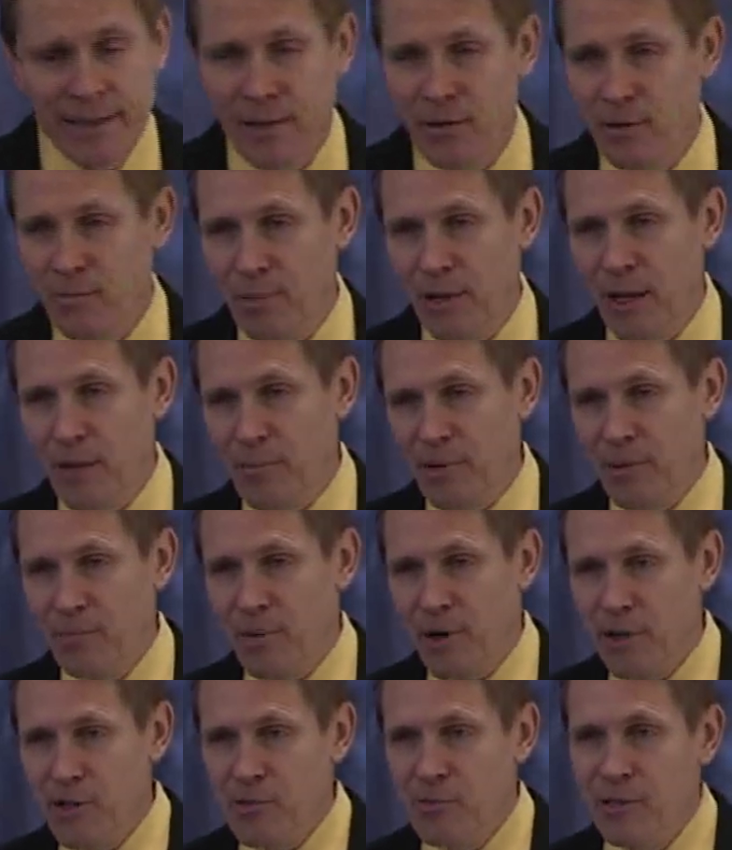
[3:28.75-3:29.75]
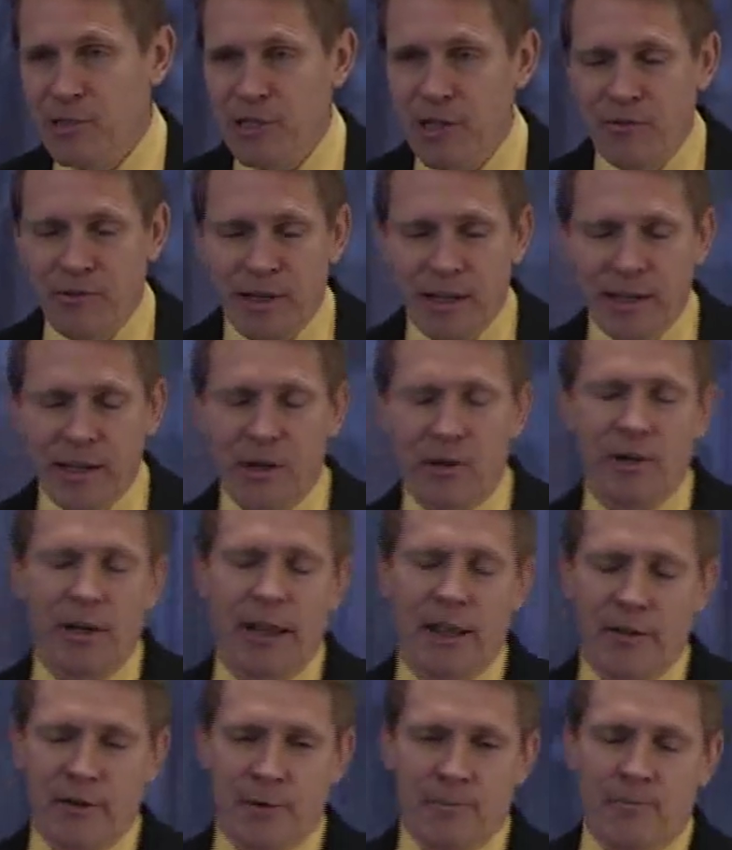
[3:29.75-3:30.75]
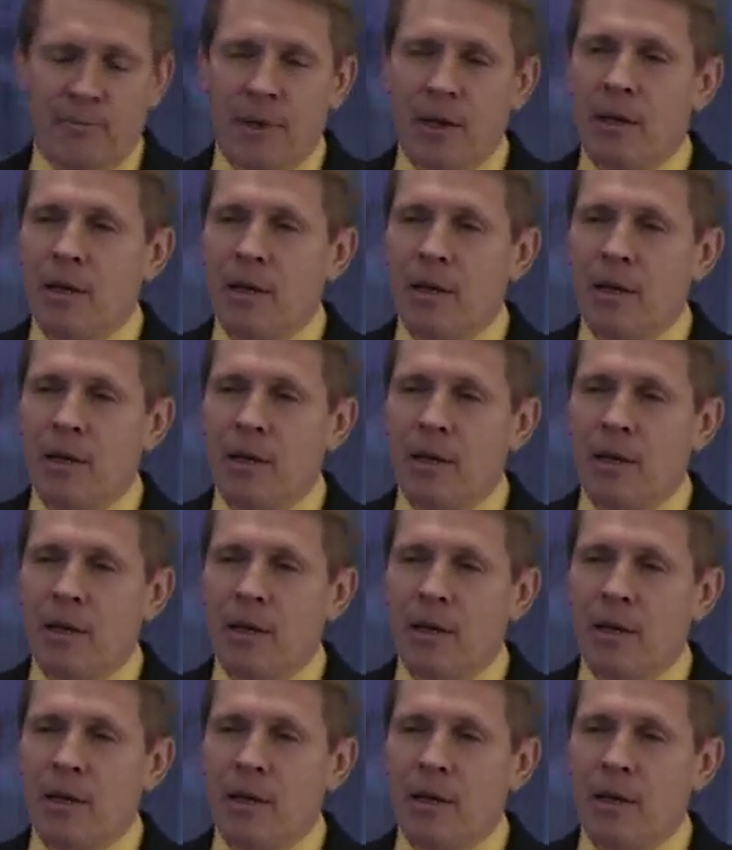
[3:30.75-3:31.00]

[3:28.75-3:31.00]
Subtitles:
Lumpy parchment, stuff like that, or leather.